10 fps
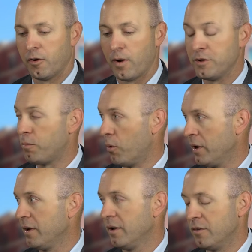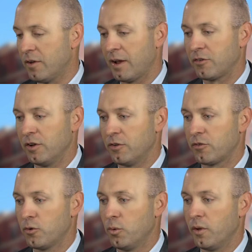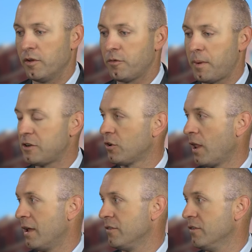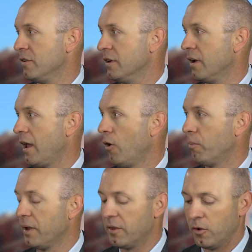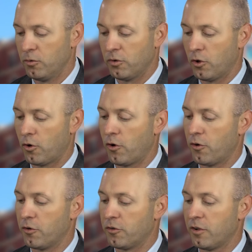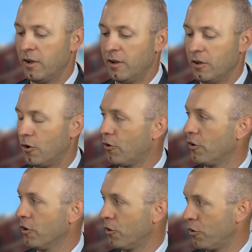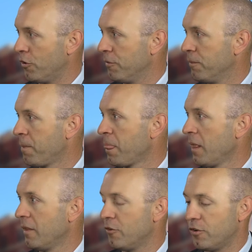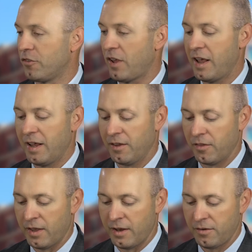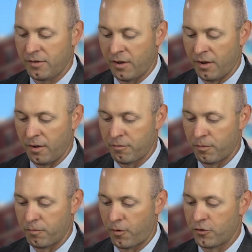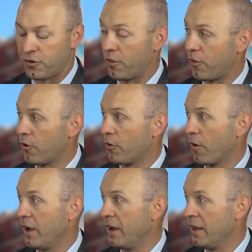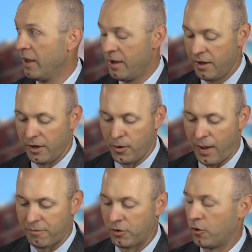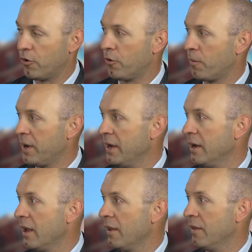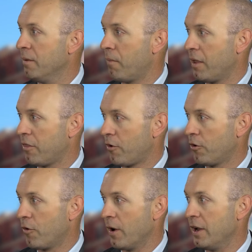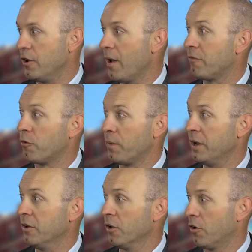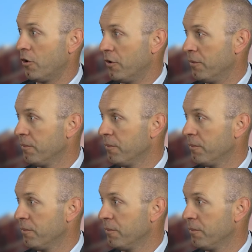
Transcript: Grace Point is actually a school that specializes in helping those learners learn to learn. There's a saying that from first to third grade, you have to learn to read, and then by third grade, you have to read to learn.